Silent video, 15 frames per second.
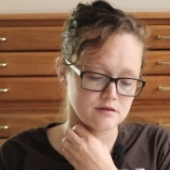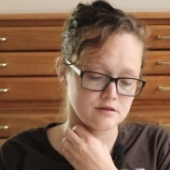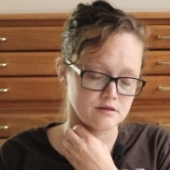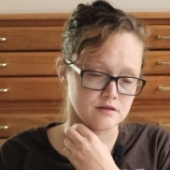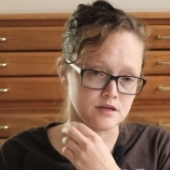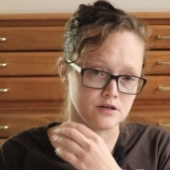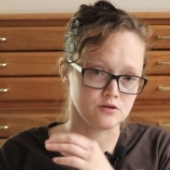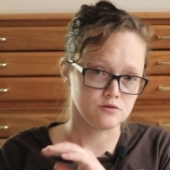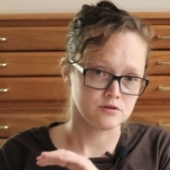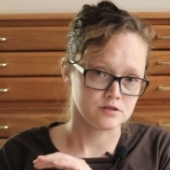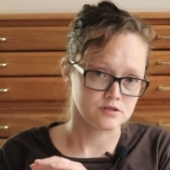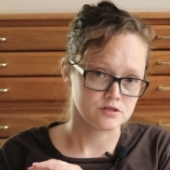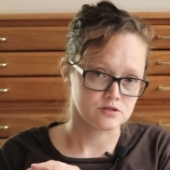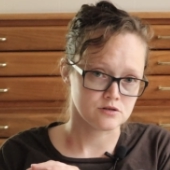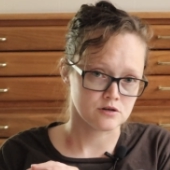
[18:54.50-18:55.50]
then you
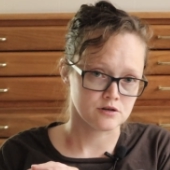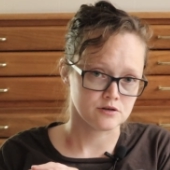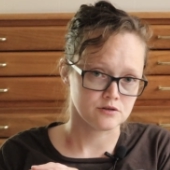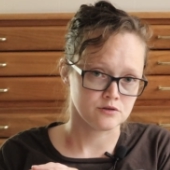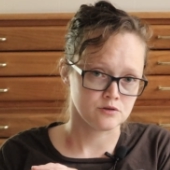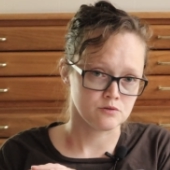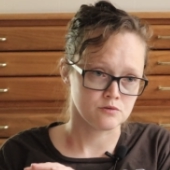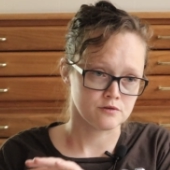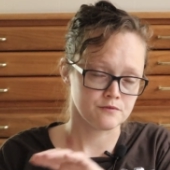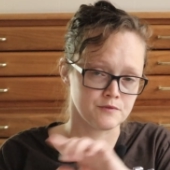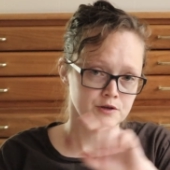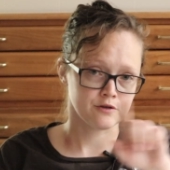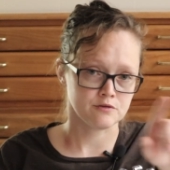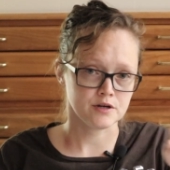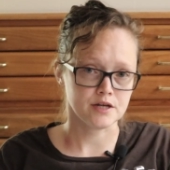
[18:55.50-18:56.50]
can start your
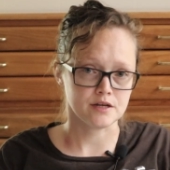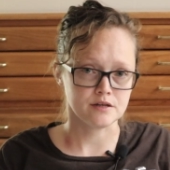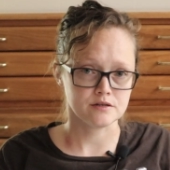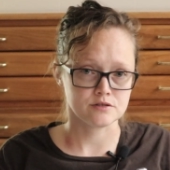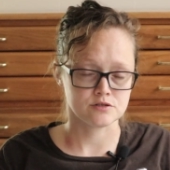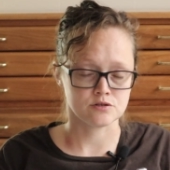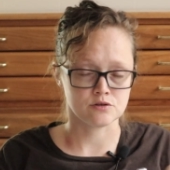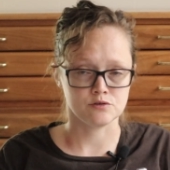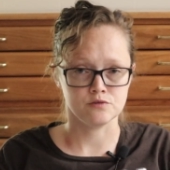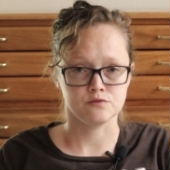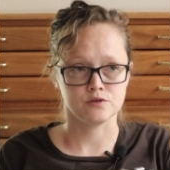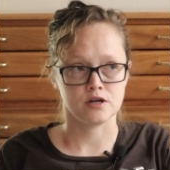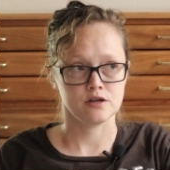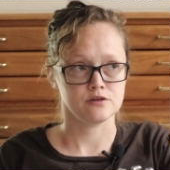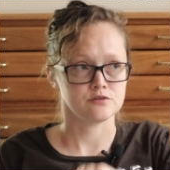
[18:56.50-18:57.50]
figure eight. So you've
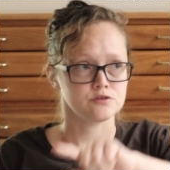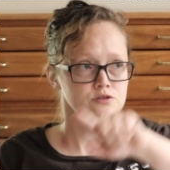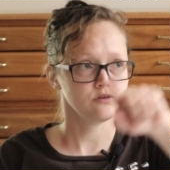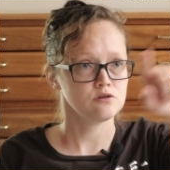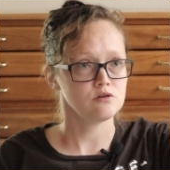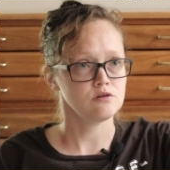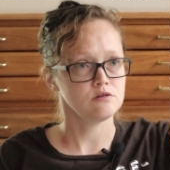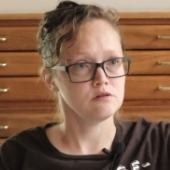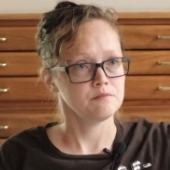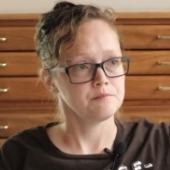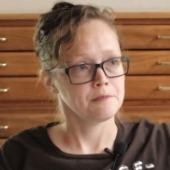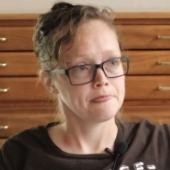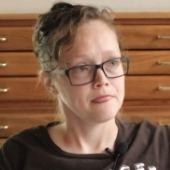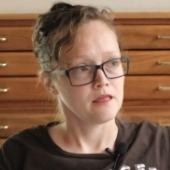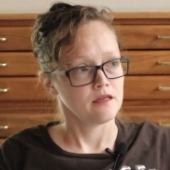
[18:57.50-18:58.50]
got your circle,
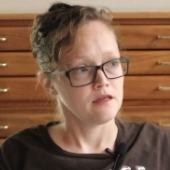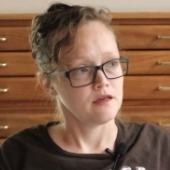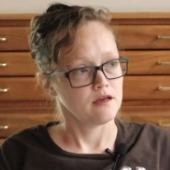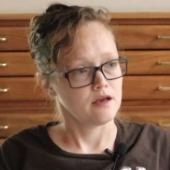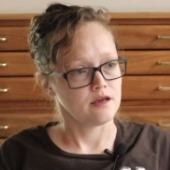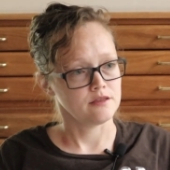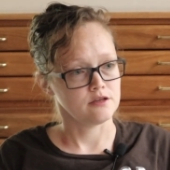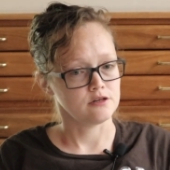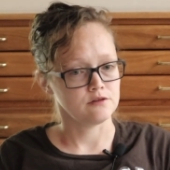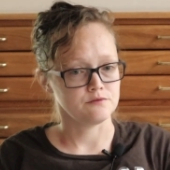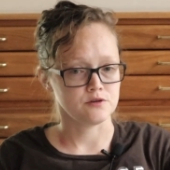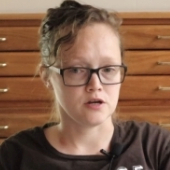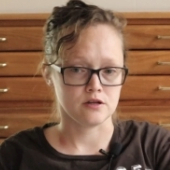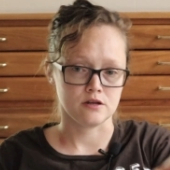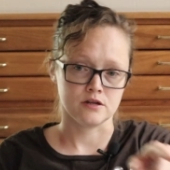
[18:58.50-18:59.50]
and then you've
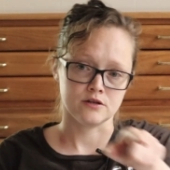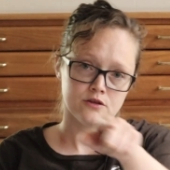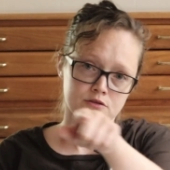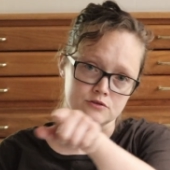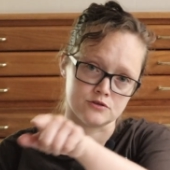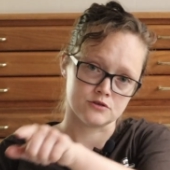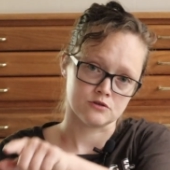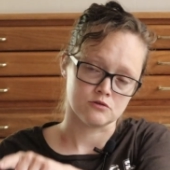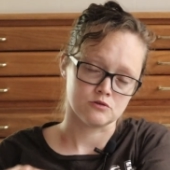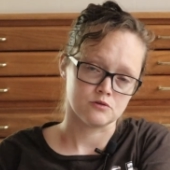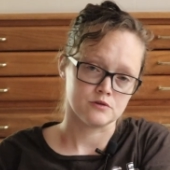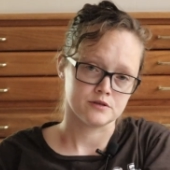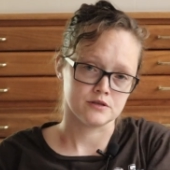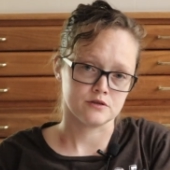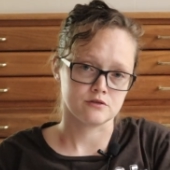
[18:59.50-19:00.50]
got another circle
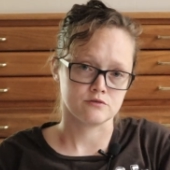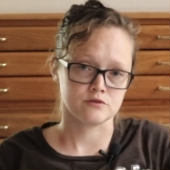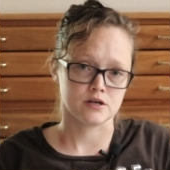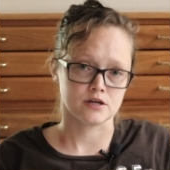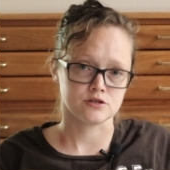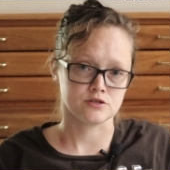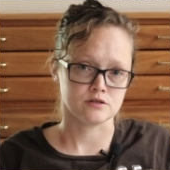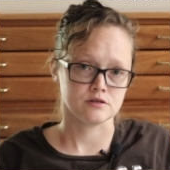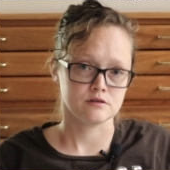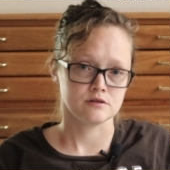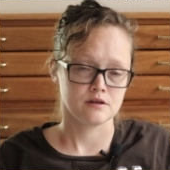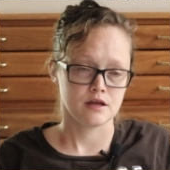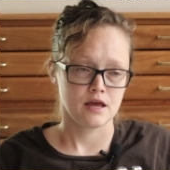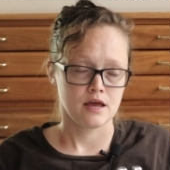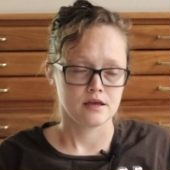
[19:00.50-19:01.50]
going the other direction
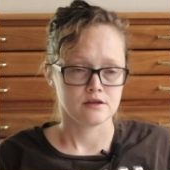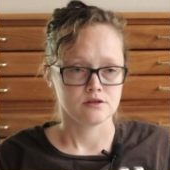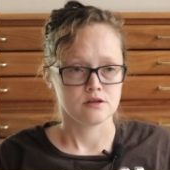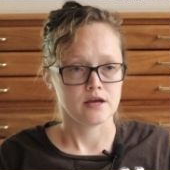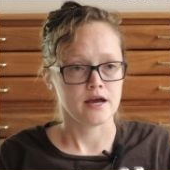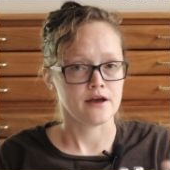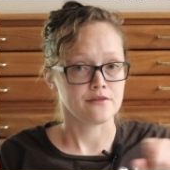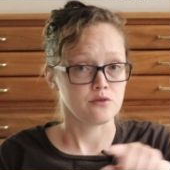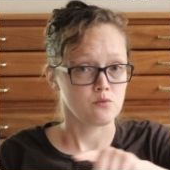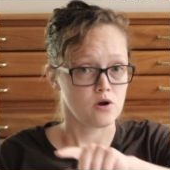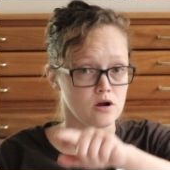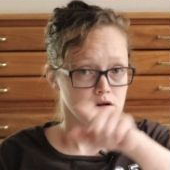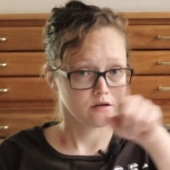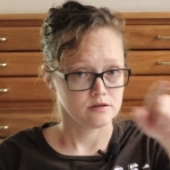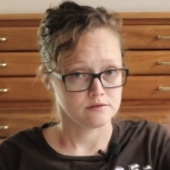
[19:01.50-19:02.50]
at the
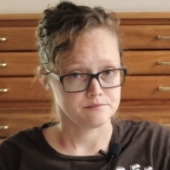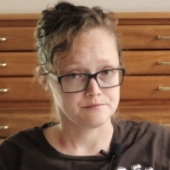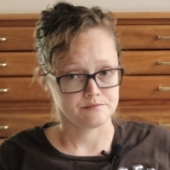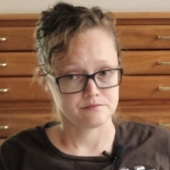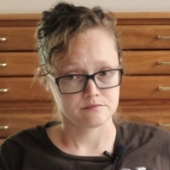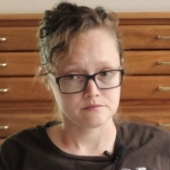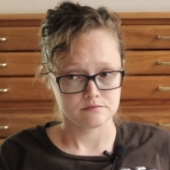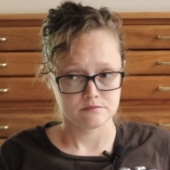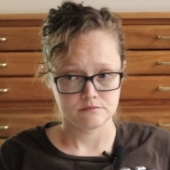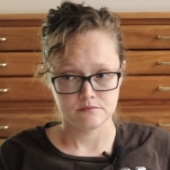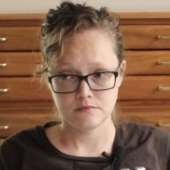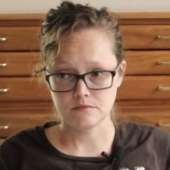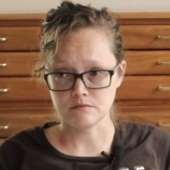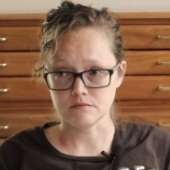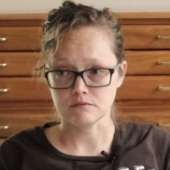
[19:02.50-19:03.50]
walk.
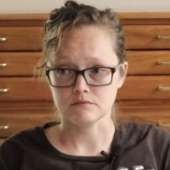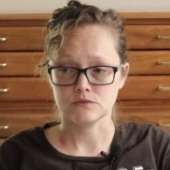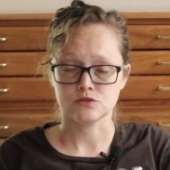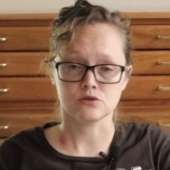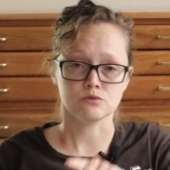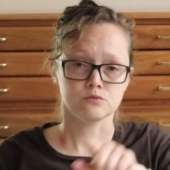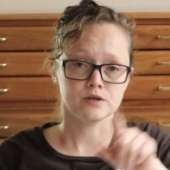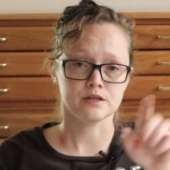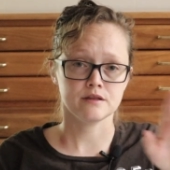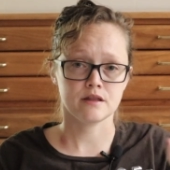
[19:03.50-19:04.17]
So when